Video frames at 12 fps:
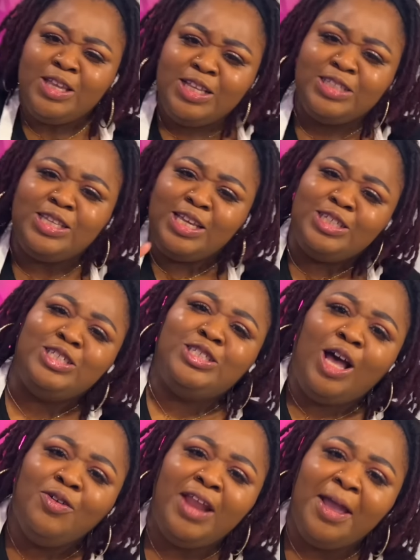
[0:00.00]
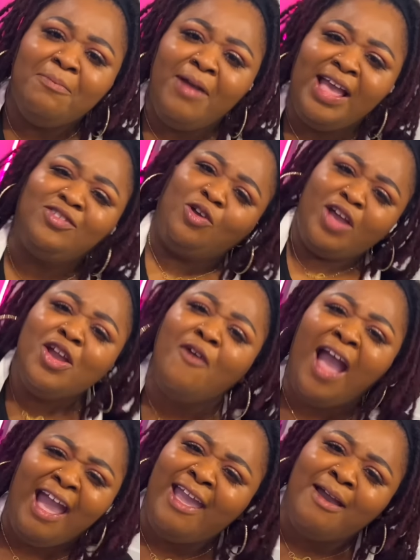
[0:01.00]
in this kitchen so damn bad, so here
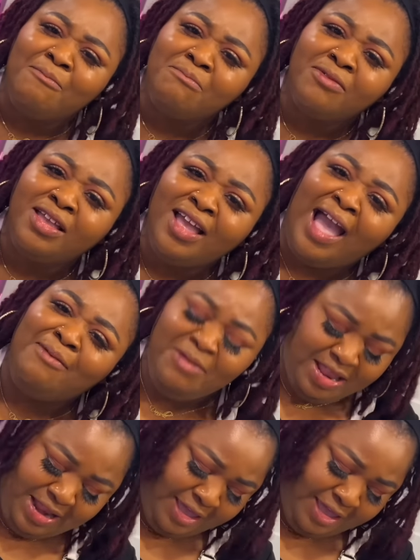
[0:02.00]
I am. I'm in